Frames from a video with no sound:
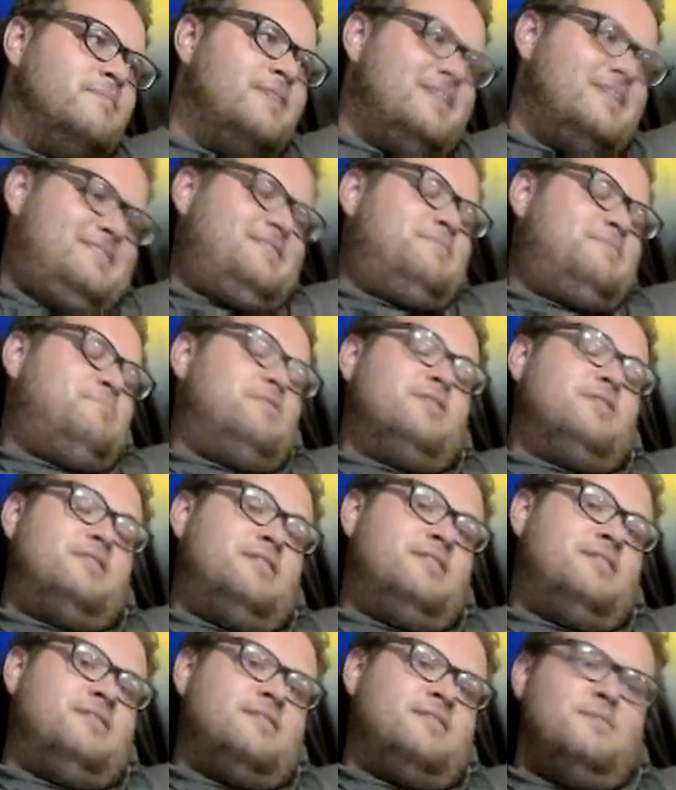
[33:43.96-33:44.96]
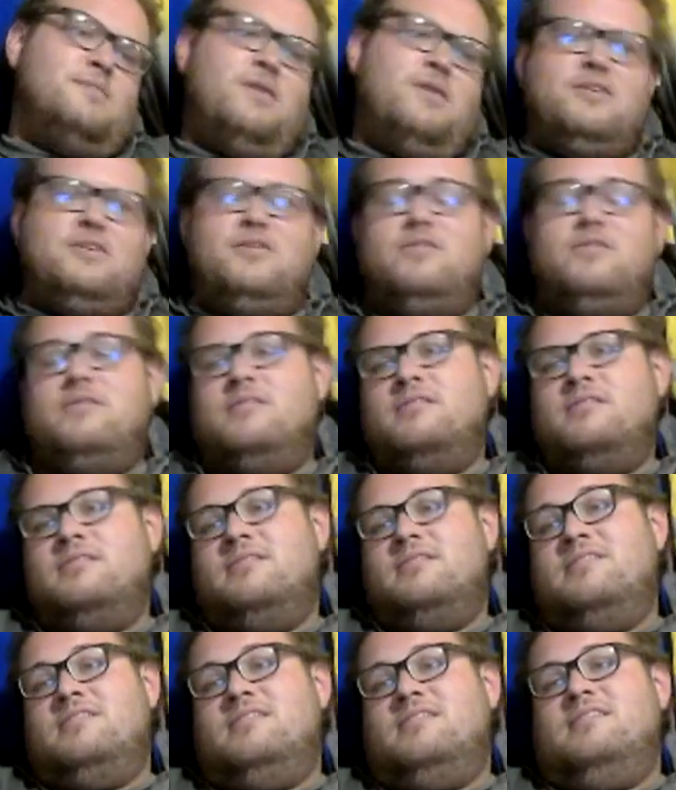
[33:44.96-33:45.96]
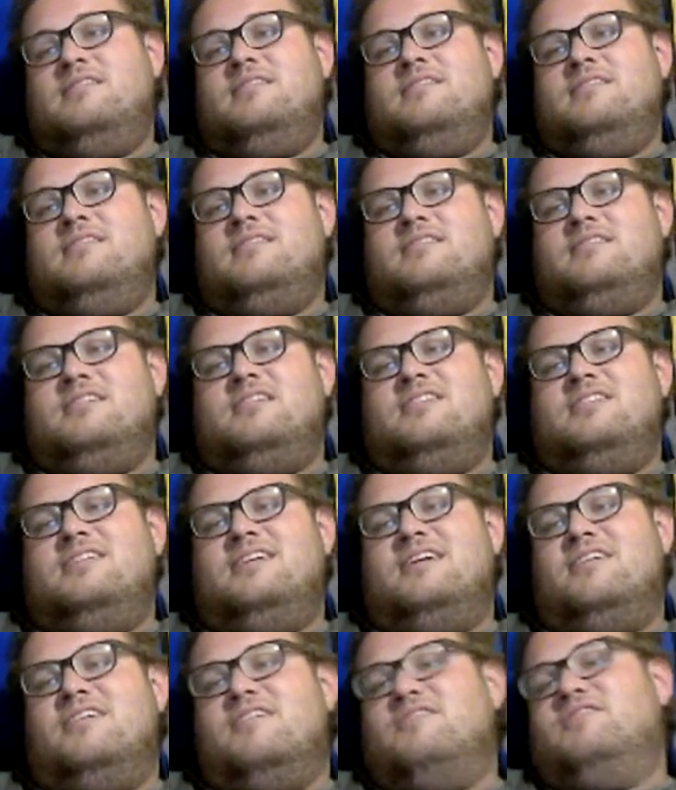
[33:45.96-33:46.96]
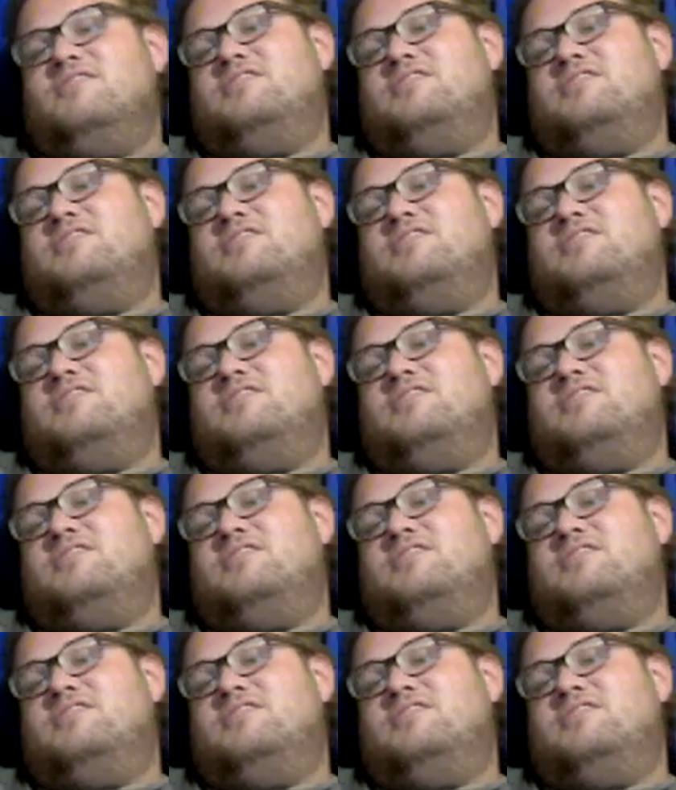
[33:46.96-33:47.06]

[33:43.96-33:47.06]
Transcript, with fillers: Spreading, come on, dude. I don't know.